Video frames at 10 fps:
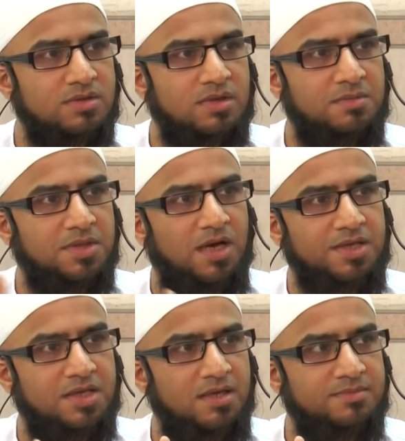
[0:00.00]

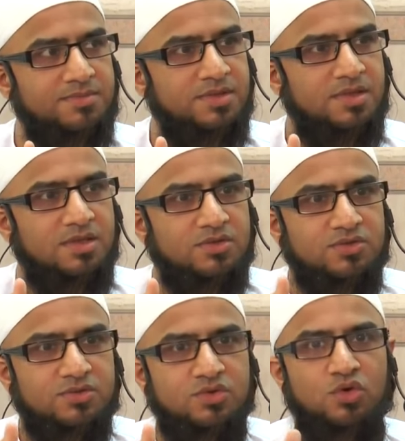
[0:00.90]
Ramadan comes.
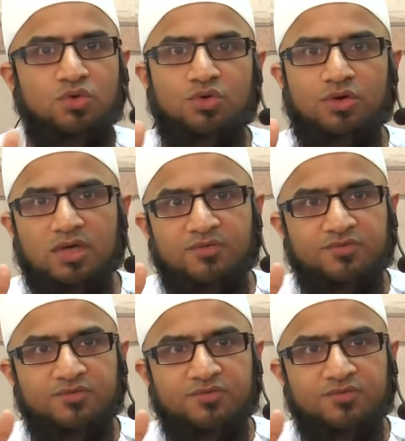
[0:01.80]
Suhoor,